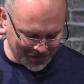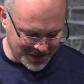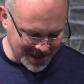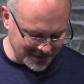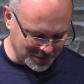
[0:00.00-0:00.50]

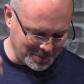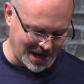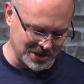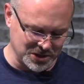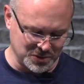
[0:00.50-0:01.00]
think of the
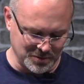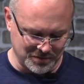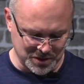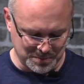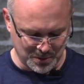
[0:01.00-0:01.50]
passage we've
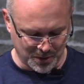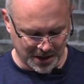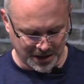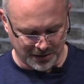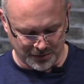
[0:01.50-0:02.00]
just been
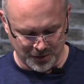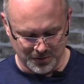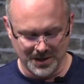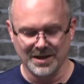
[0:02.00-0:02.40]
working through